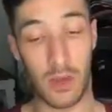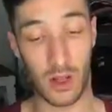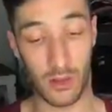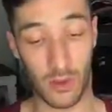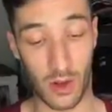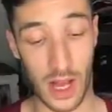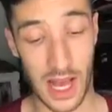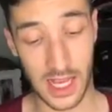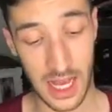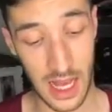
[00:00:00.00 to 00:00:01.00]
beautiful.
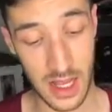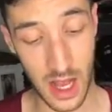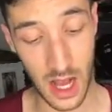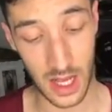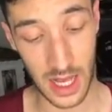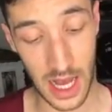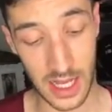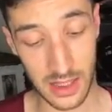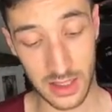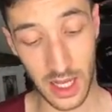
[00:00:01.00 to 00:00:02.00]
I cannot.
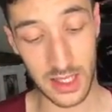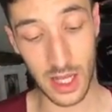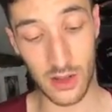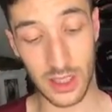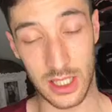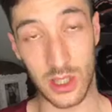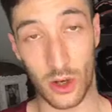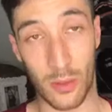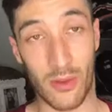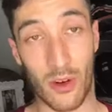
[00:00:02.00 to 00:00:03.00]
I tasted on the
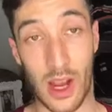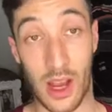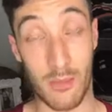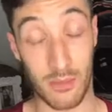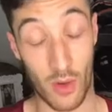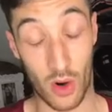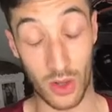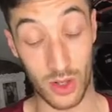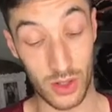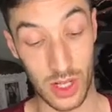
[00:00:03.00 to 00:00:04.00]
store before I
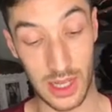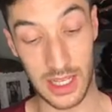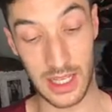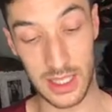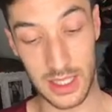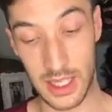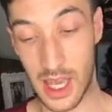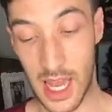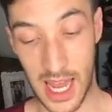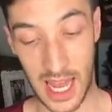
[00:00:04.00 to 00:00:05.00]
ordered the list
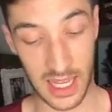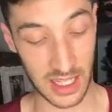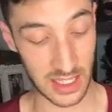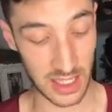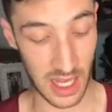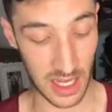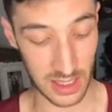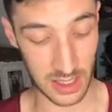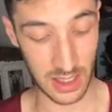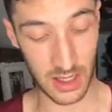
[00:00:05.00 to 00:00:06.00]
and it's
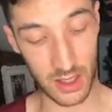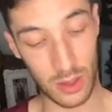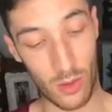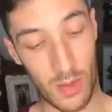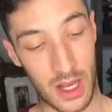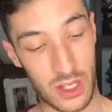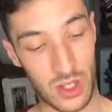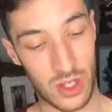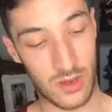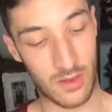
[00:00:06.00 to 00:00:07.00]
just too
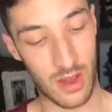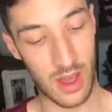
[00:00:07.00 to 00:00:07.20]
much.